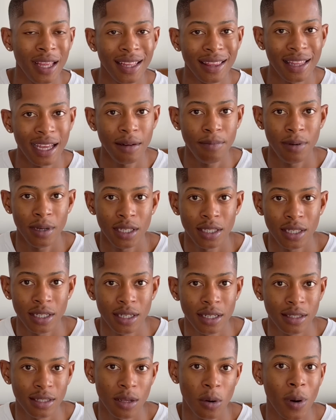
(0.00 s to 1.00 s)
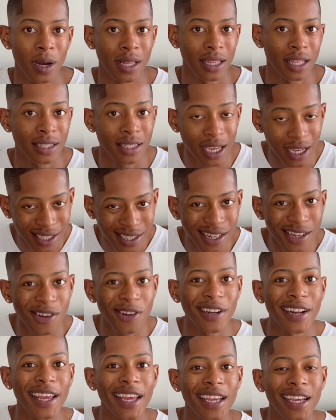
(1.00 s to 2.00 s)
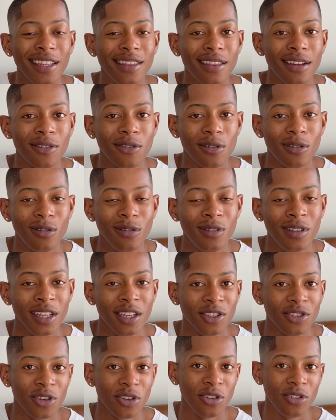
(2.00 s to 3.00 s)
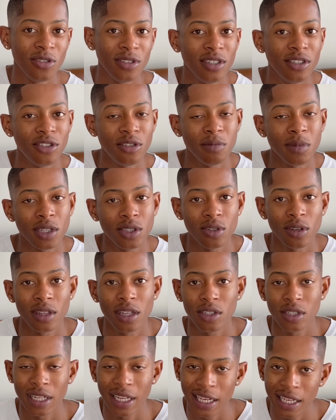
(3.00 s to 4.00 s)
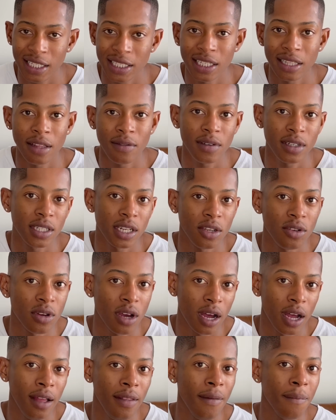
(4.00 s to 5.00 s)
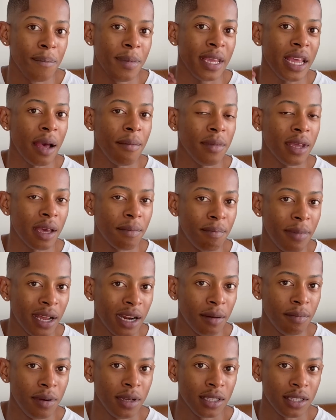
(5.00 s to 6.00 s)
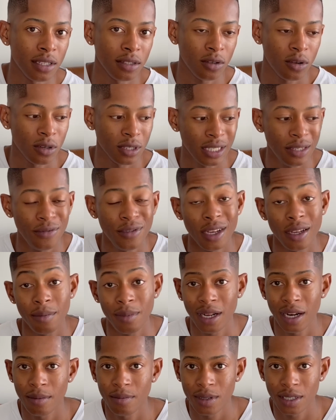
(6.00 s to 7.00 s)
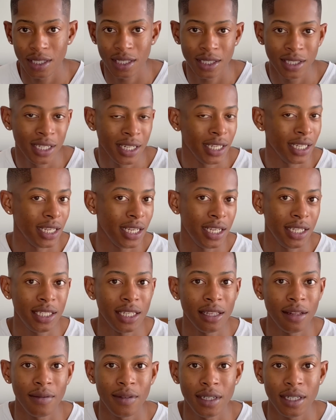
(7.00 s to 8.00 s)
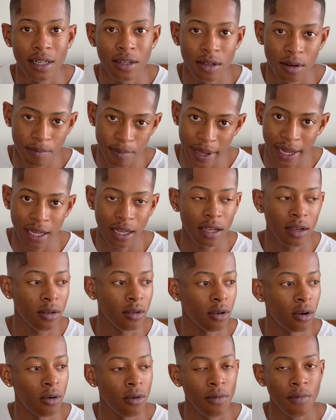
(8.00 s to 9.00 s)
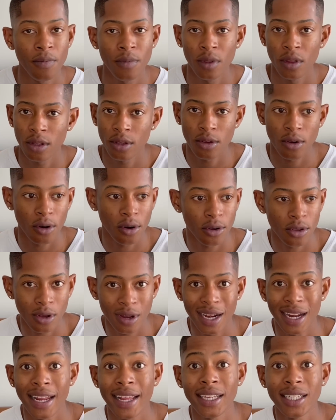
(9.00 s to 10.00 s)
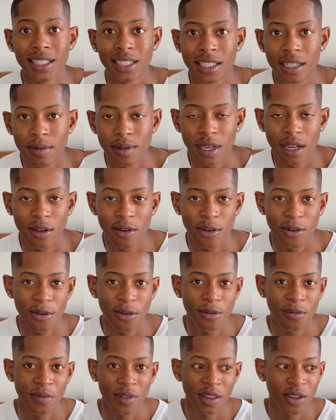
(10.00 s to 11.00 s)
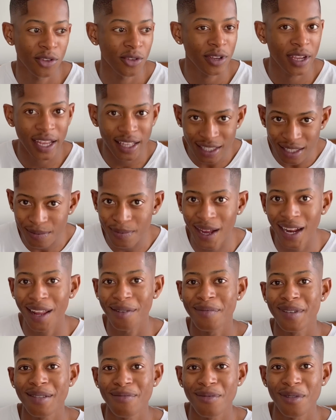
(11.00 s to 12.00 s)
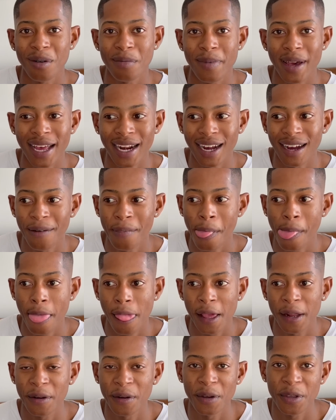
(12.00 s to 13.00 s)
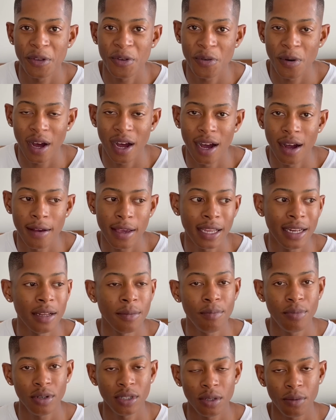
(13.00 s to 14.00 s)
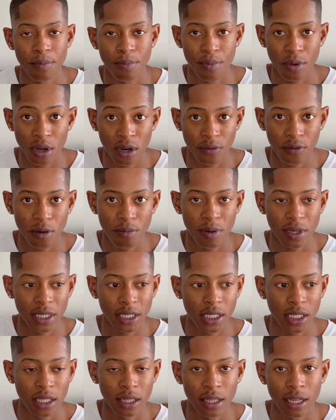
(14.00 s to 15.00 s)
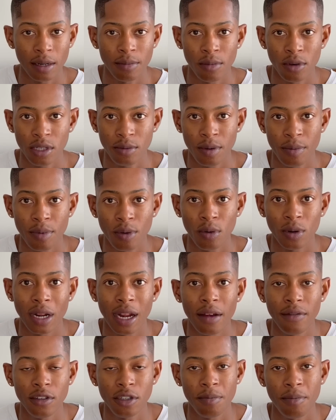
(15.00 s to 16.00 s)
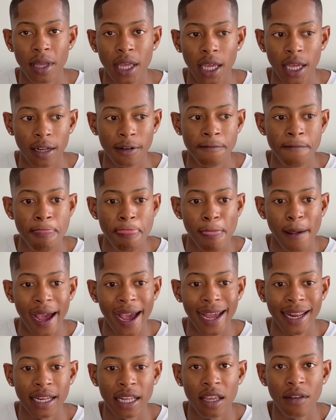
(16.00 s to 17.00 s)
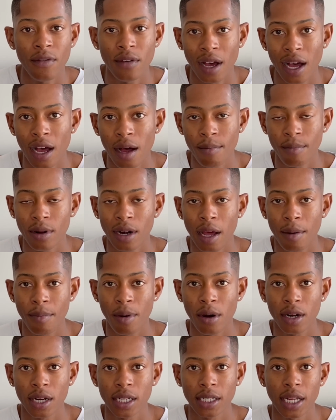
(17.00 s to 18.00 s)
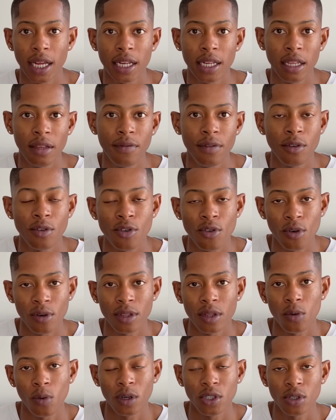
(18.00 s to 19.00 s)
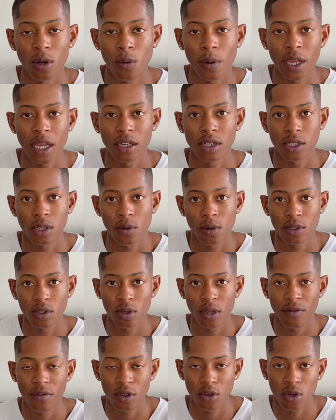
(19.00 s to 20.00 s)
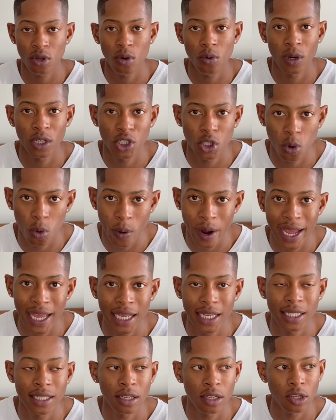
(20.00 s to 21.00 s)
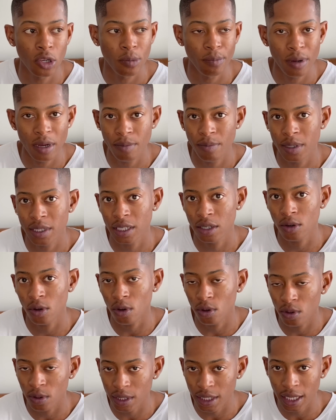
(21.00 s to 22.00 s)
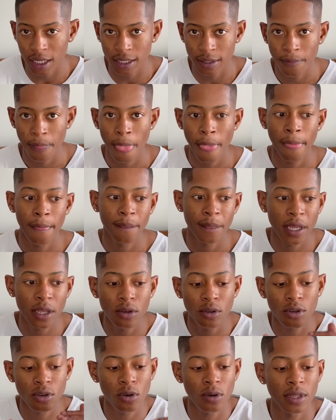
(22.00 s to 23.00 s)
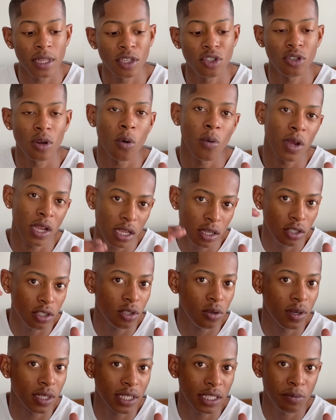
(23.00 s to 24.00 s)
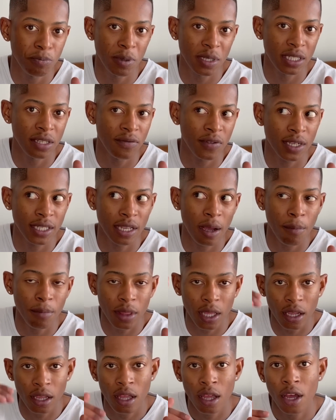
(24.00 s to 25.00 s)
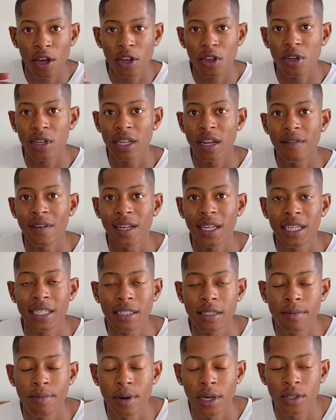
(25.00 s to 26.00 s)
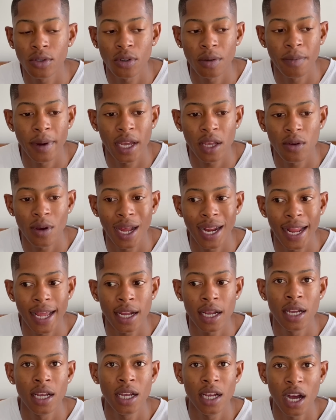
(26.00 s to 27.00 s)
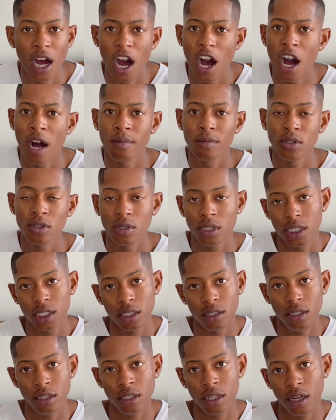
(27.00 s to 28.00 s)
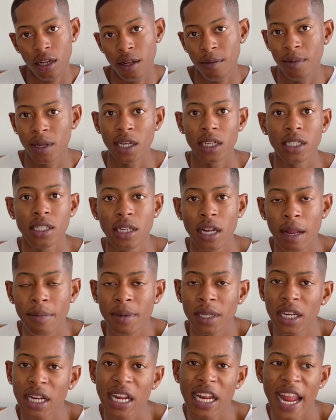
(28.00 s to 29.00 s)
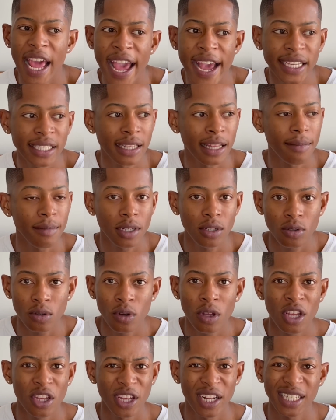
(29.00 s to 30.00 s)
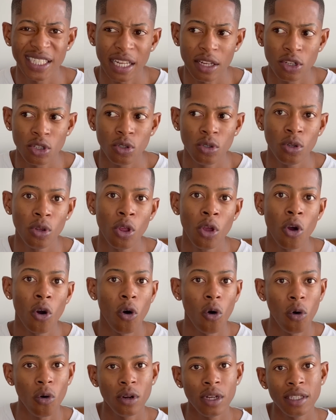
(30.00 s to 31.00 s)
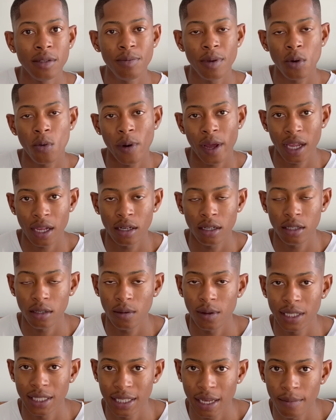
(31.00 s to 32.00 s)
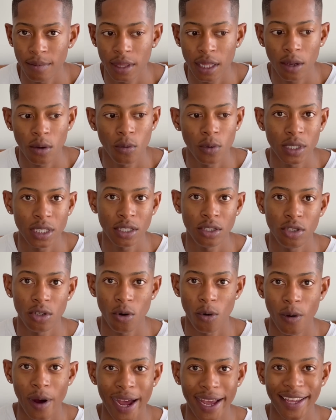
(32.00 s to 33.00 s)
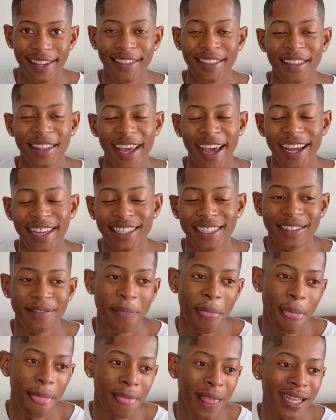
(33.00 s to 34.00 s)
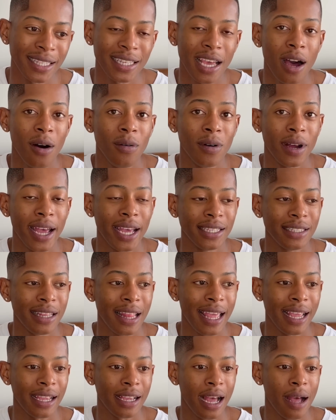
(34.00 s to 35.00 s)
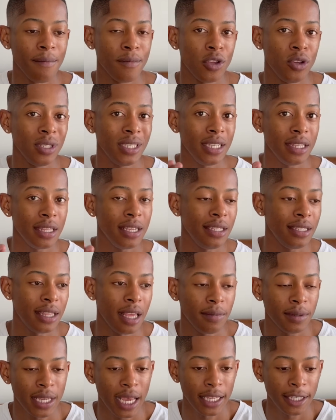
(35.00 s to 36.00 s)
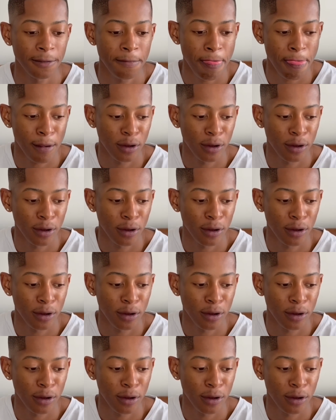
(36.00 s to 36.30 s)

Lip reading: That person is the one that's actually going to hit that goal. So you need to make sure that each and every day you are becoming a better person. Because if you're a better person, each and every day your bank can grow, your relationships can grow, you can smile a bit more better. You are in a beautiful position that most people would love to be in. And if you're humble about it, and if you know what you're working towards, or if you know what your why is and your purpose and all those things, then you'd know that you're working towards a specific something. You'd never hit a point whereby you are like, I'm too chilled, let me relax, let me do, and you'll always be working towards something, which is your why. And that's how, guys, like, I'm using these steps, guys.